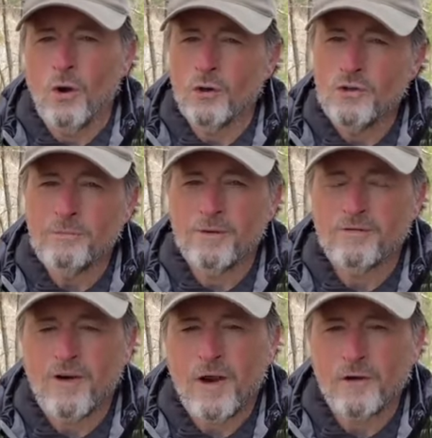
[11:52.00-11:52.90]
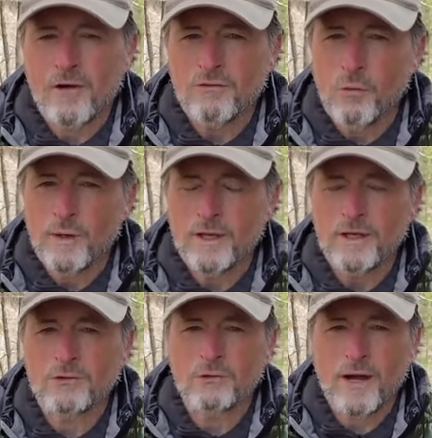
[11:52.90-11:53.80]
or you've been firing off one
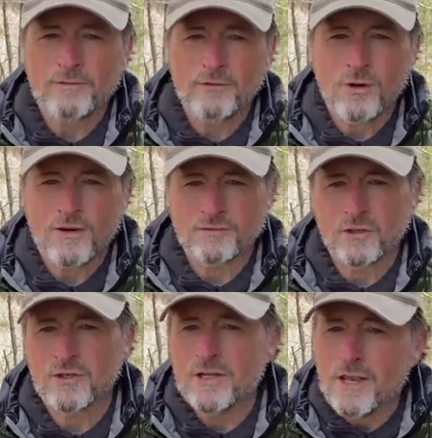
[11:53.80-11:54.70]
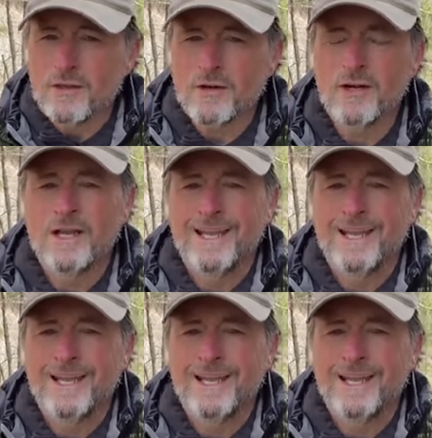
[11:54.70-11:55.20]
hunting rifle after another,